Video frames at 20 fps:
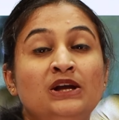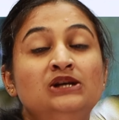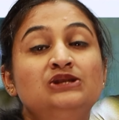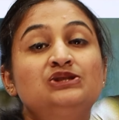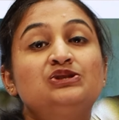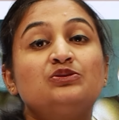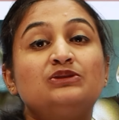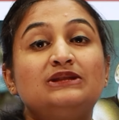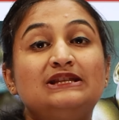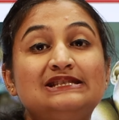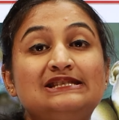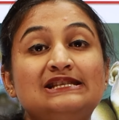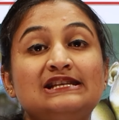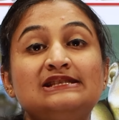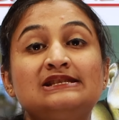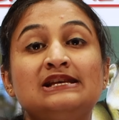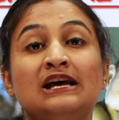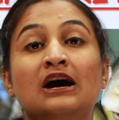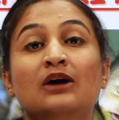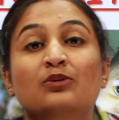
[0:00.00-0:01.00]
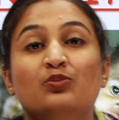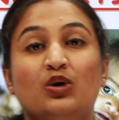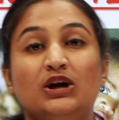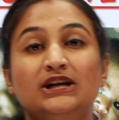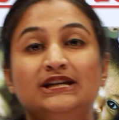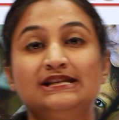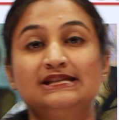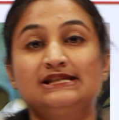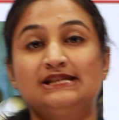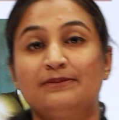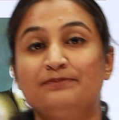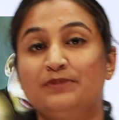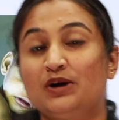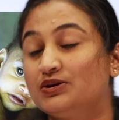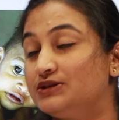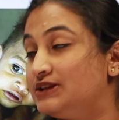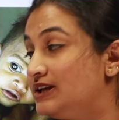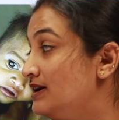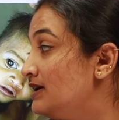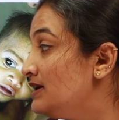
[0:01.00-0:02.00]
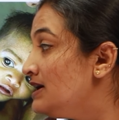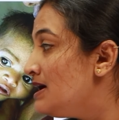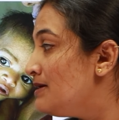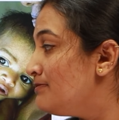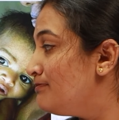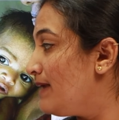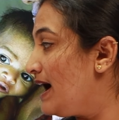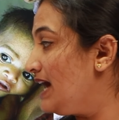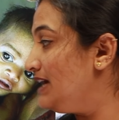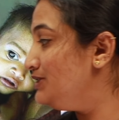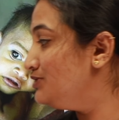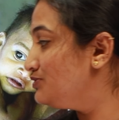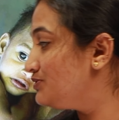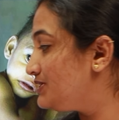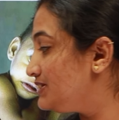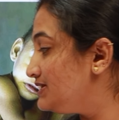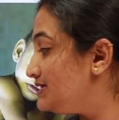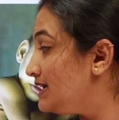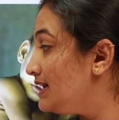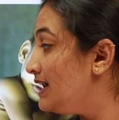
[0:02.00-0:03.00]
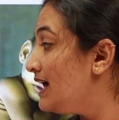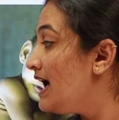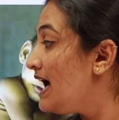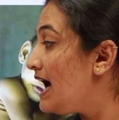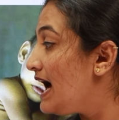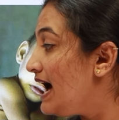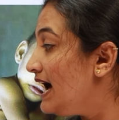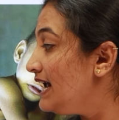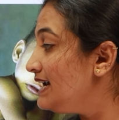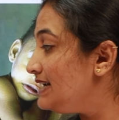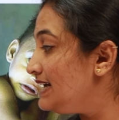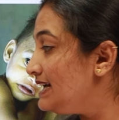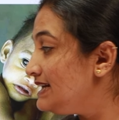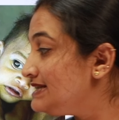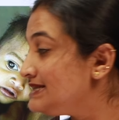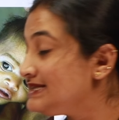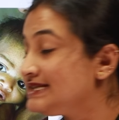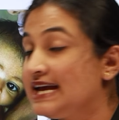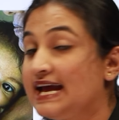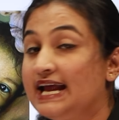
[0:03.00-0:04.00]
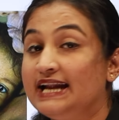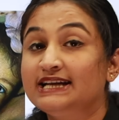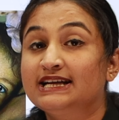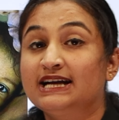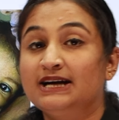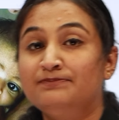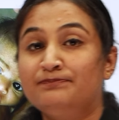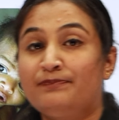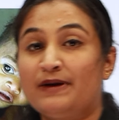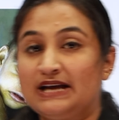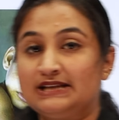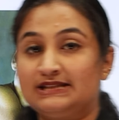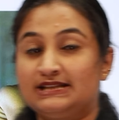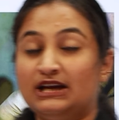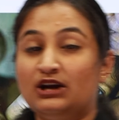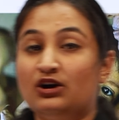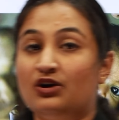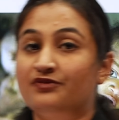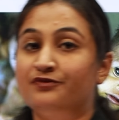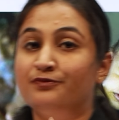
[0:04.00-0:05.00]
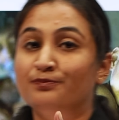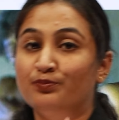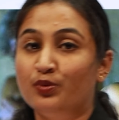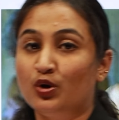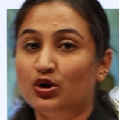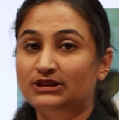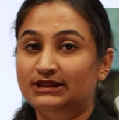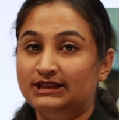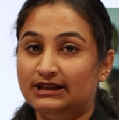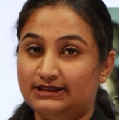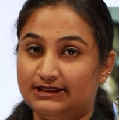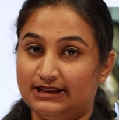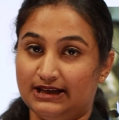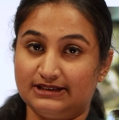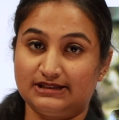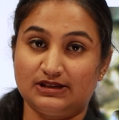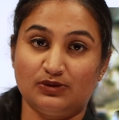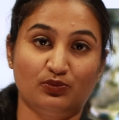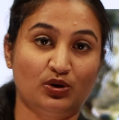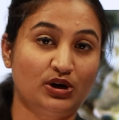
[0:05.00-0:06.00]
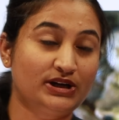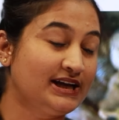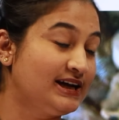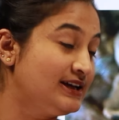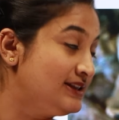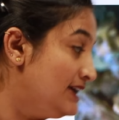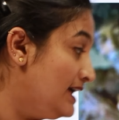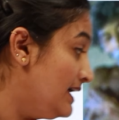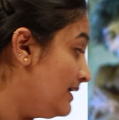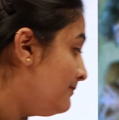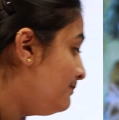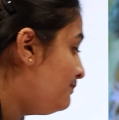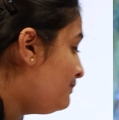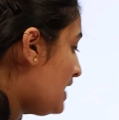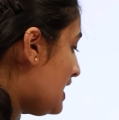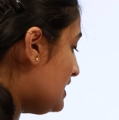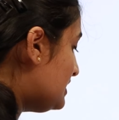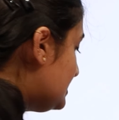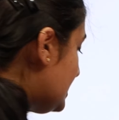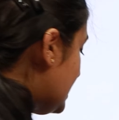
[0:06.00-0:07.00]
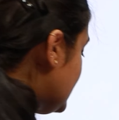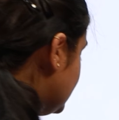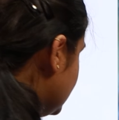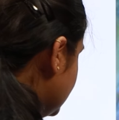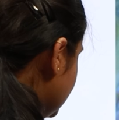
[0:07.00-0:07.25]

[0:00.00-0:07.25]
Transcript: So this is what is about the malnutrition, and it is encompassing of both the things. What are they? That